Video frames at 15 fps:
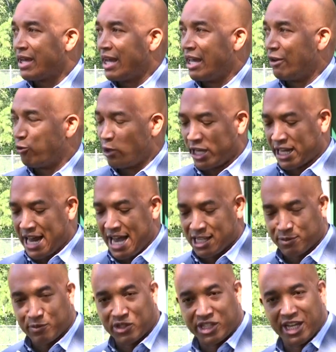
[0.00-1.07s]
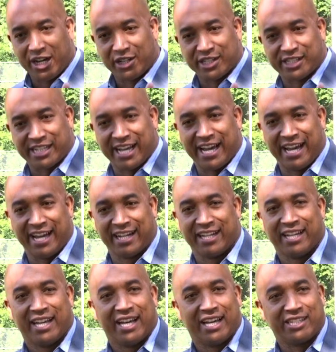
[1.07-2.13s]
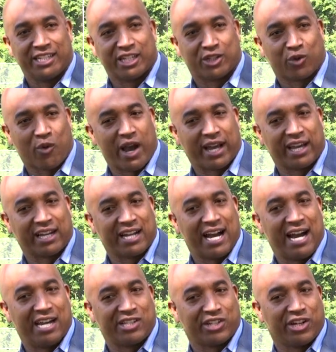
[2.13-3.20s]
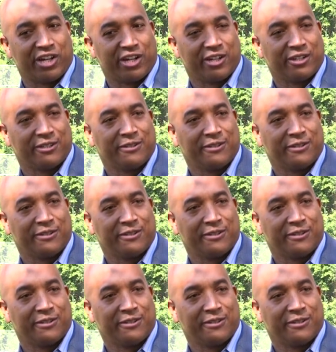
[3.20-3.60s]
And if we could ask Michelle to stand and just recognize her.